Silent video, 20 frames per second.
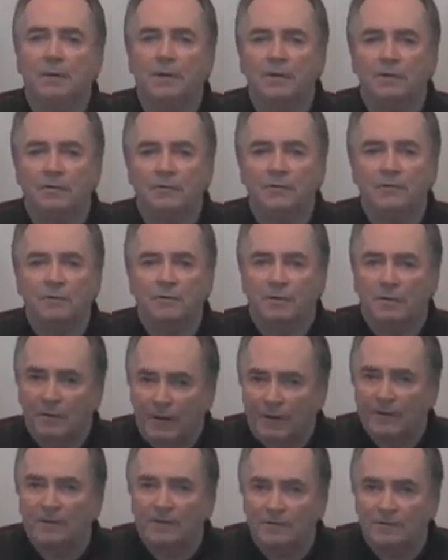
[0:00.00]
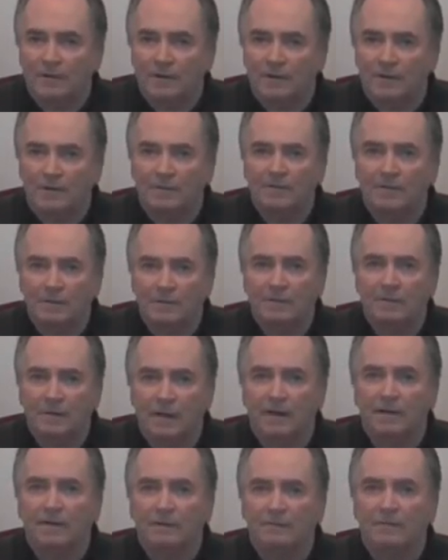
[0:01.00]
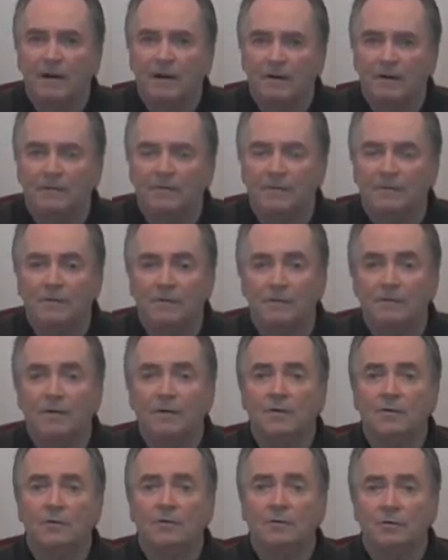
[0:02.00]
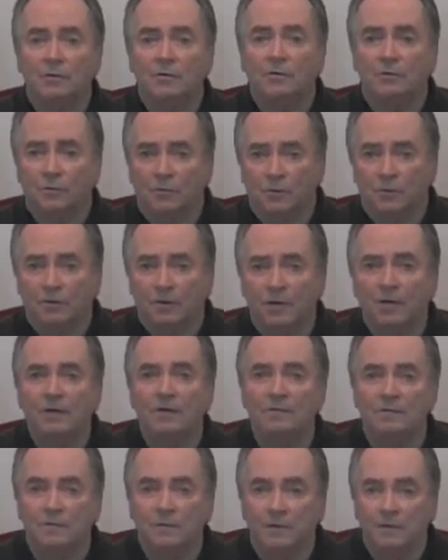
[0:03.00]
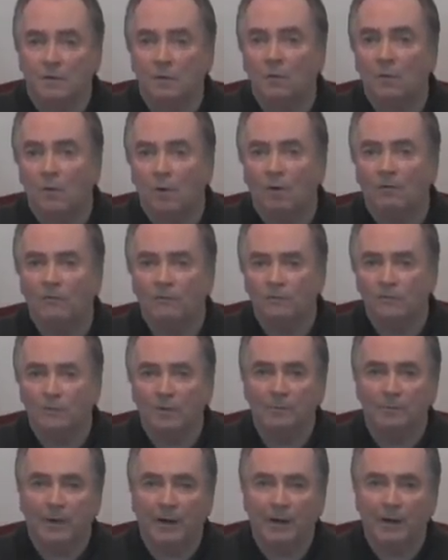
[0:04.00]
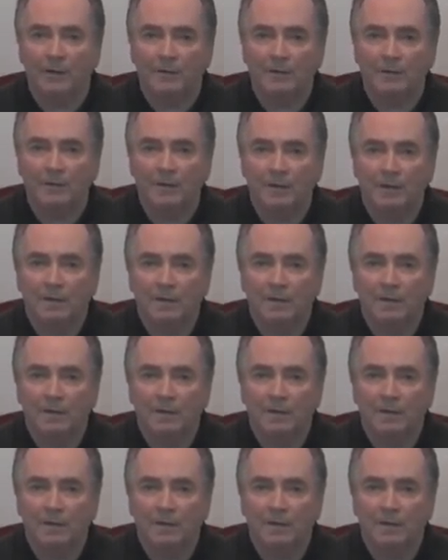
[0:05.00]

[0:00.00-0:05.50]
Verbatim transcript: Because like the Zealots, like the Pharisees, you can easily go off the path.